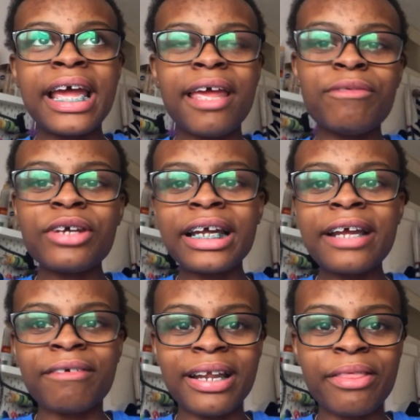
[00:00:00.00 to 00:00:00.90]
If you can
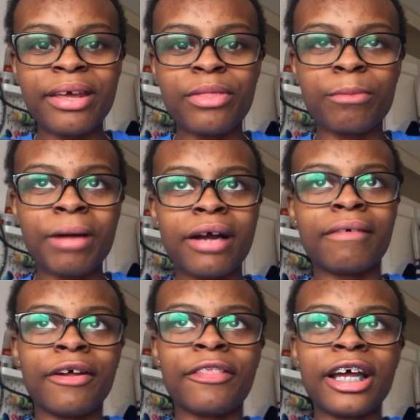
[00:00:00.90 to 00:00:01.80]
hear anything in the
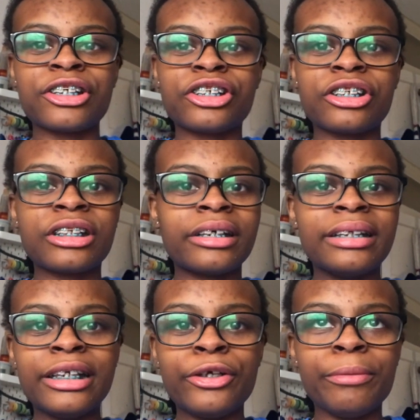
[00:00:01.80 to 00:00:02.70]
background, that's just the
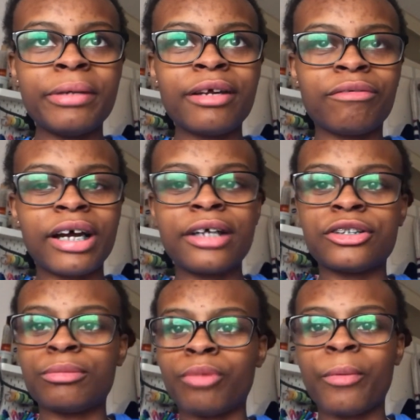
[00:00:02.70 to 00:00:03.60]
dehumidifier
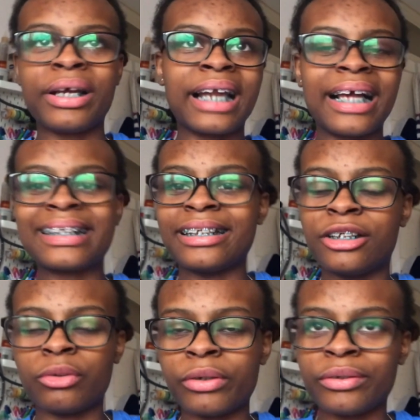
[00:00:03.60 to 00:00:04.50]
just blowing like
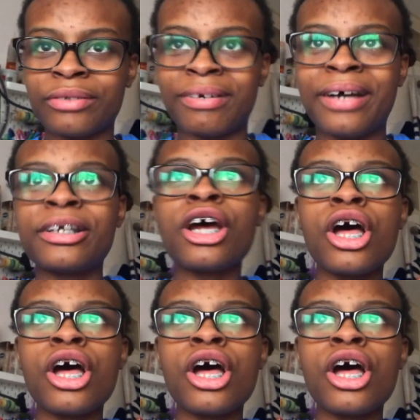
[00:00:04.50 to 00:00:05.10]
scented oils around.